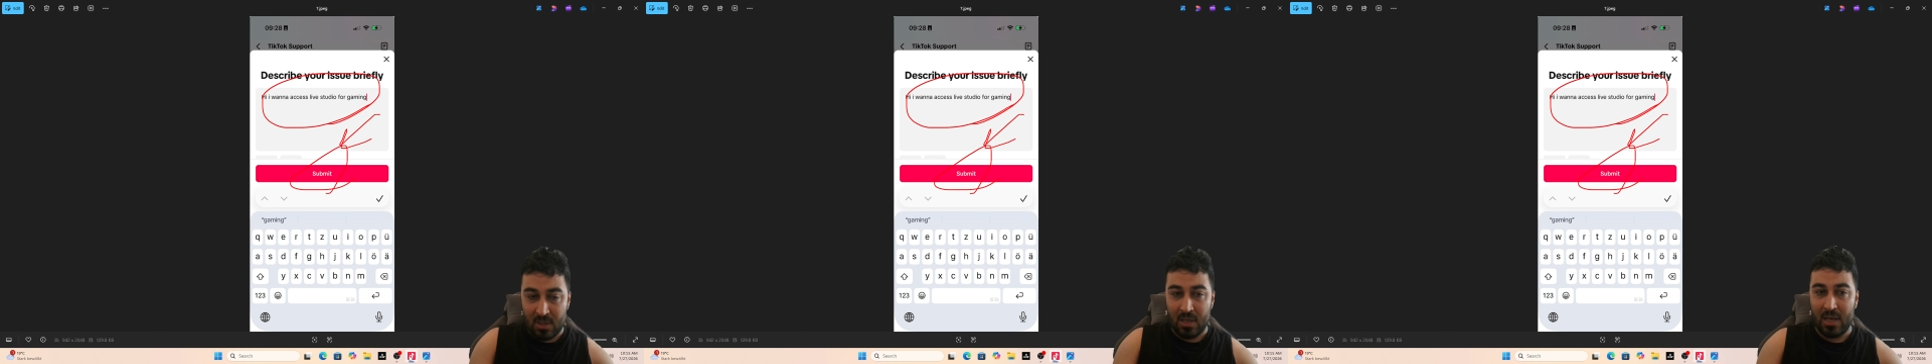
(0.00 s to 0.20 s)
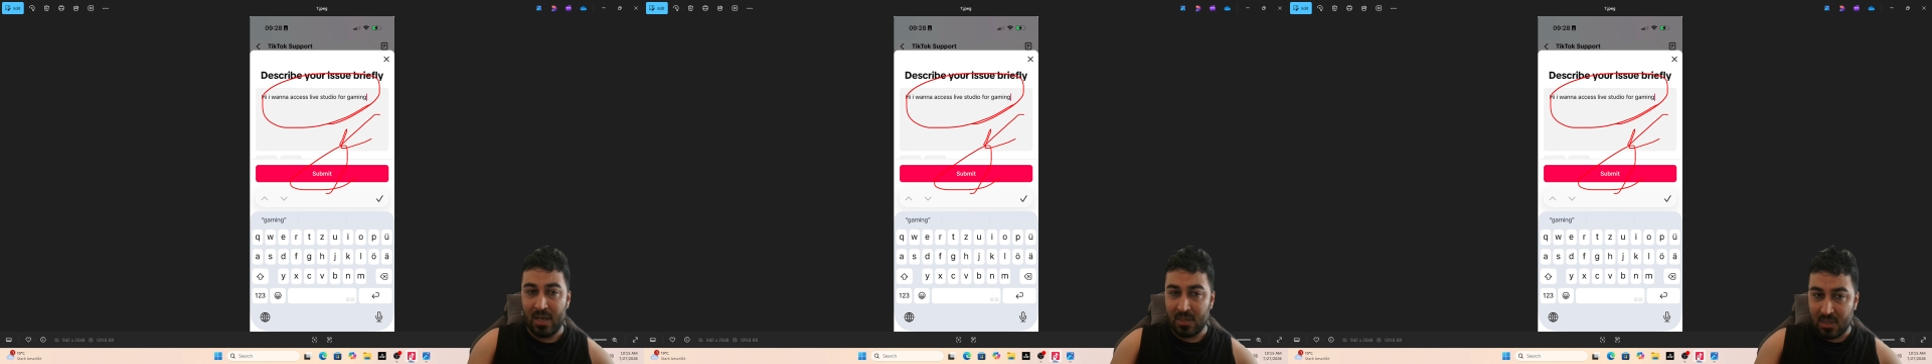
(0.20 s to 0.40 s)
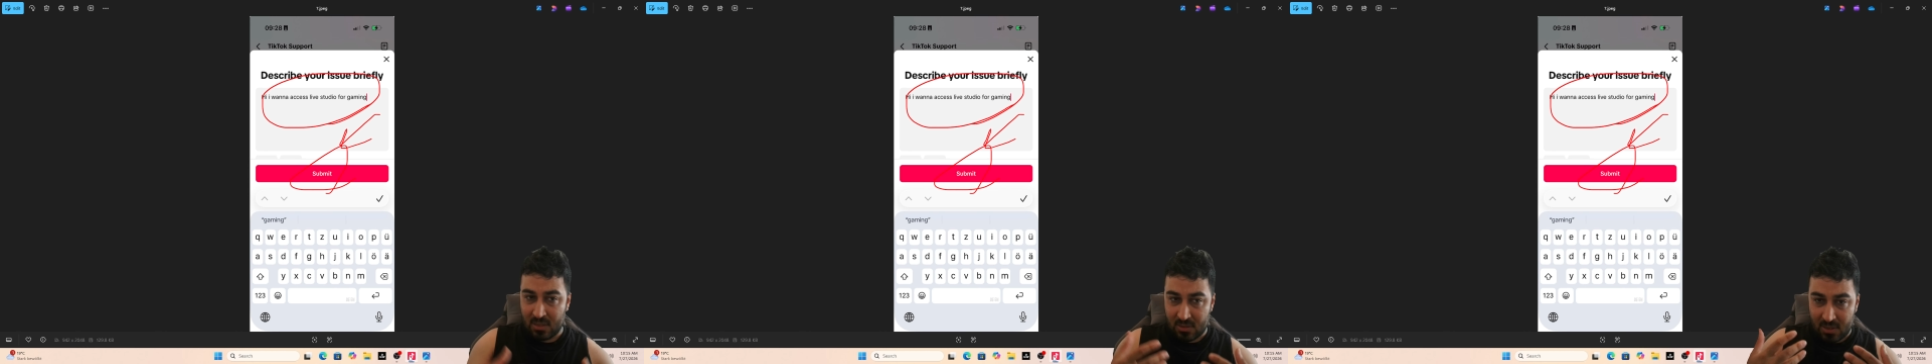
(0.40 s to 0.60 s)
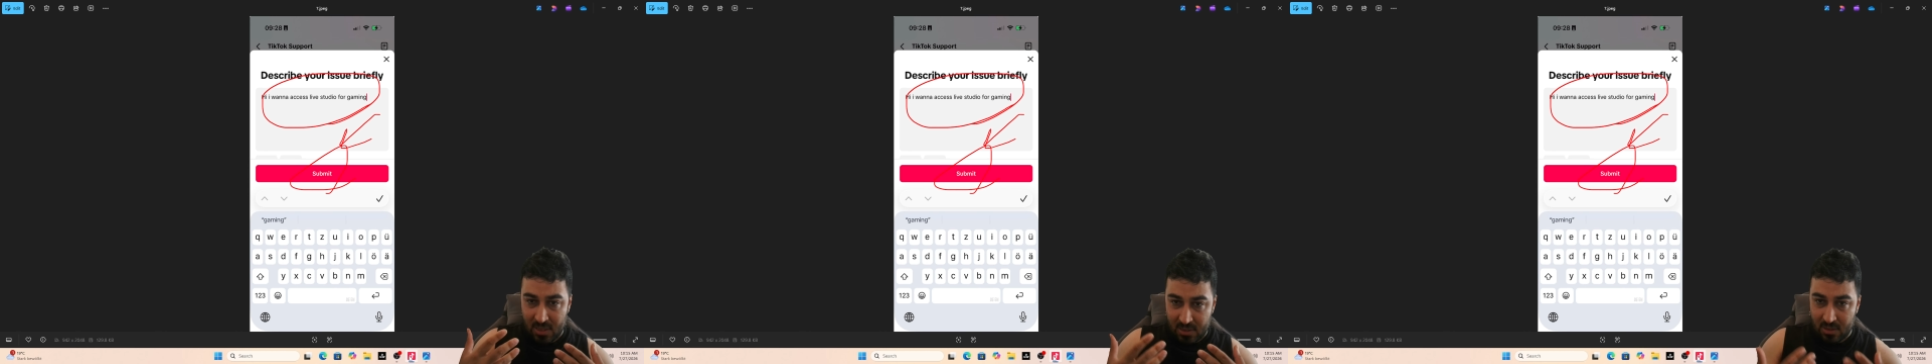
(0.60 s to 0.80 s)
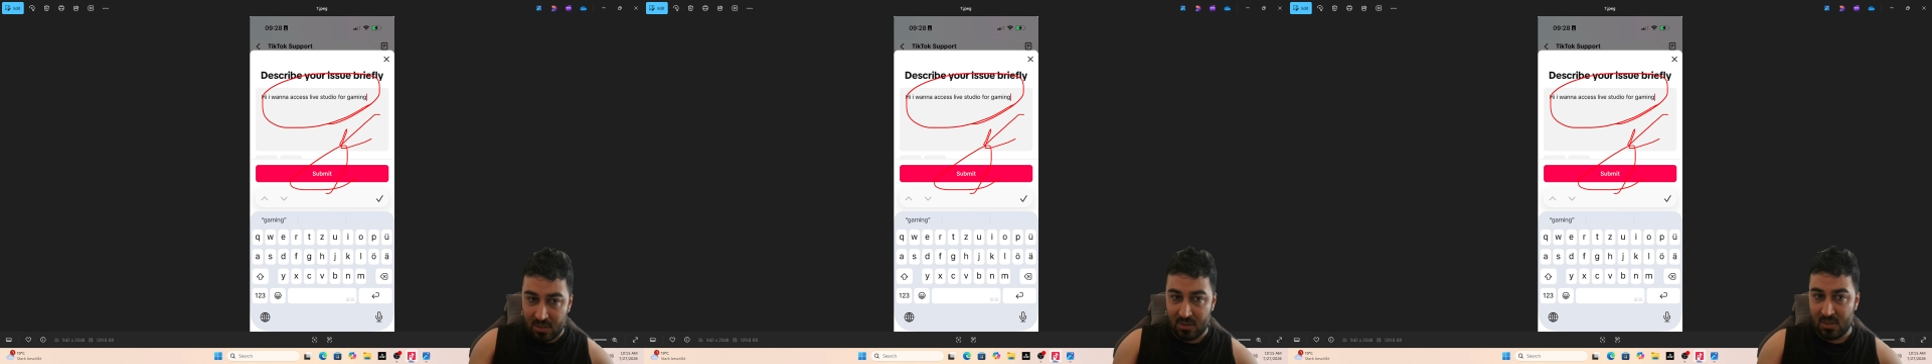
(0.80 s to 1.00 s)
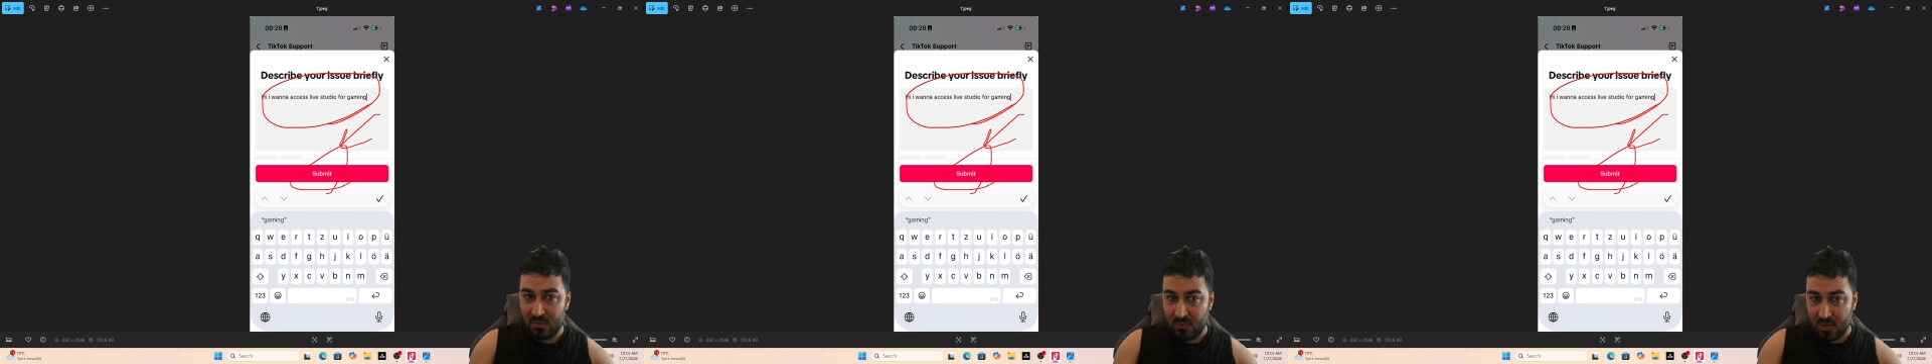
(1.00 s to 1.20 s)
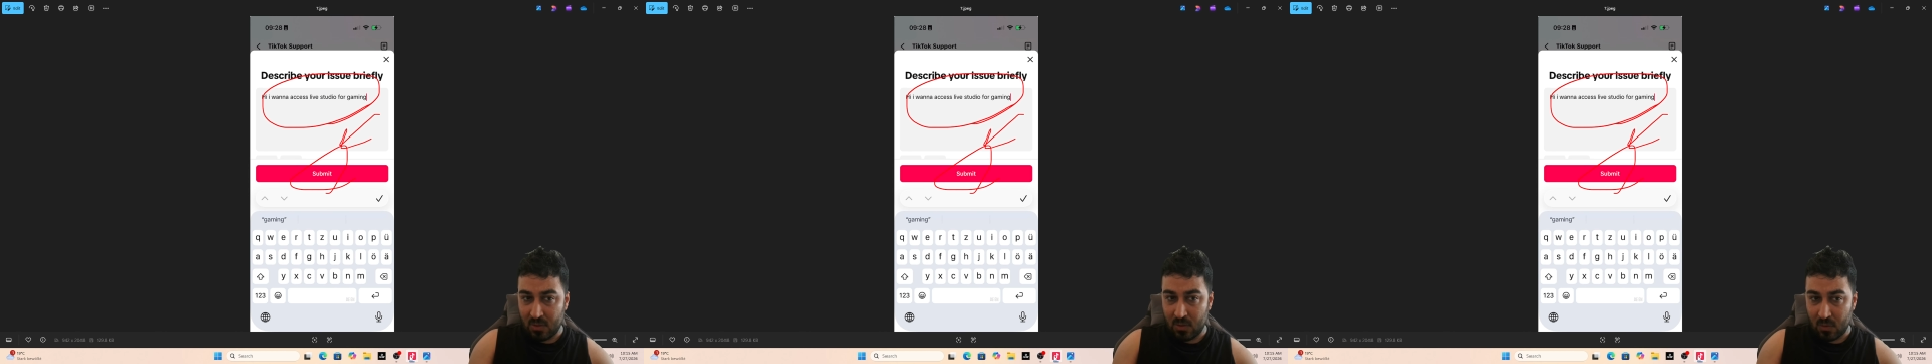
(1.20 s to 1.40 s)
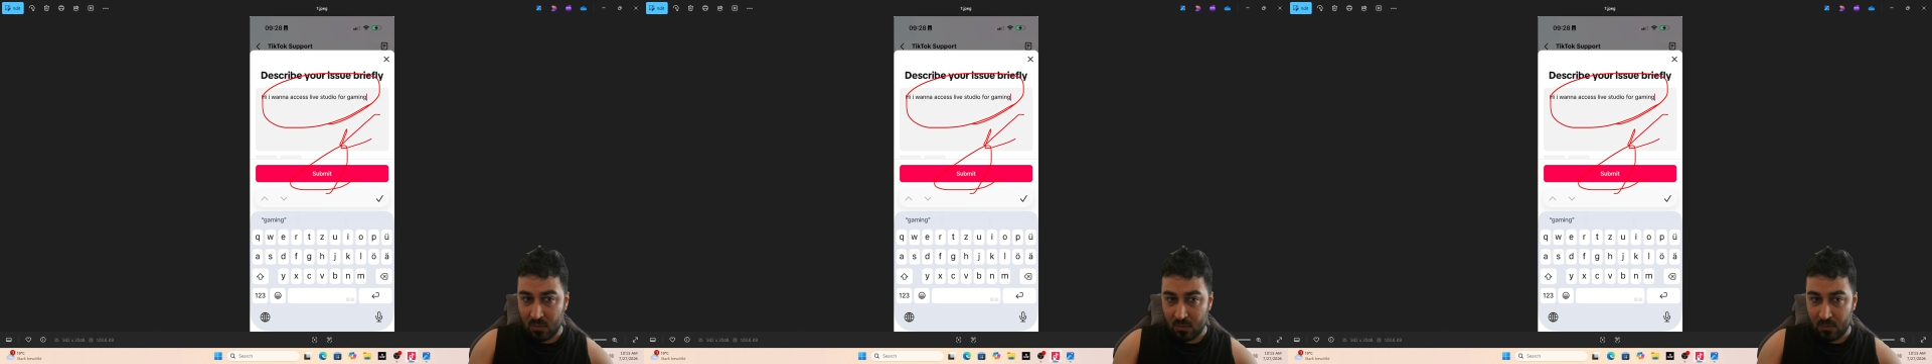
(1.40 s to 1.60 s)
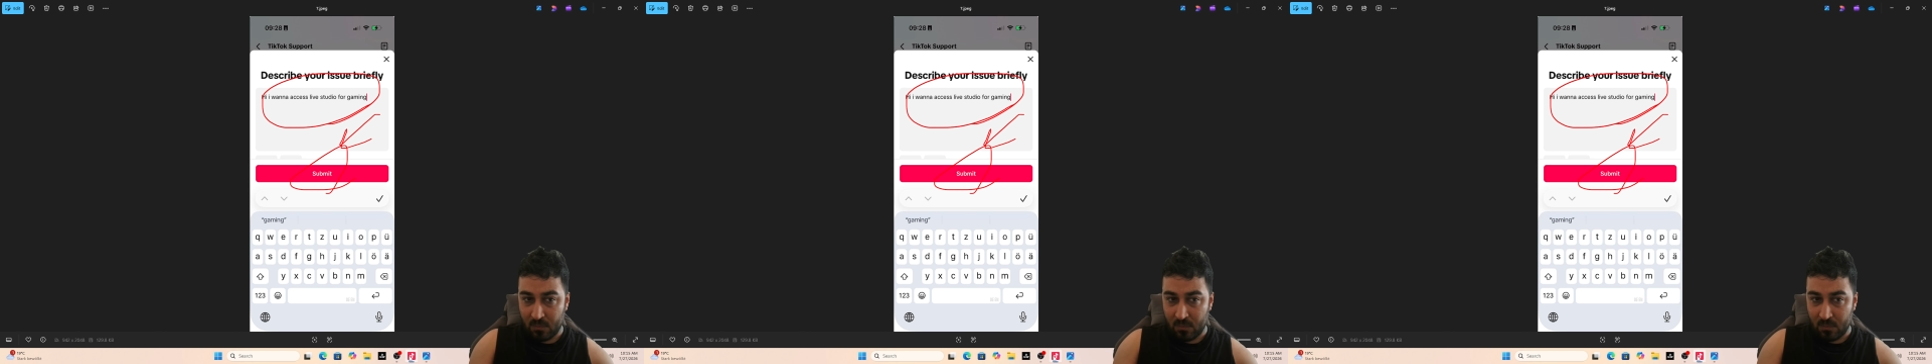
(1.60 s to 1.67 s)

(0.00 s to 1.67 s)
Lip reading: I can say it on this video.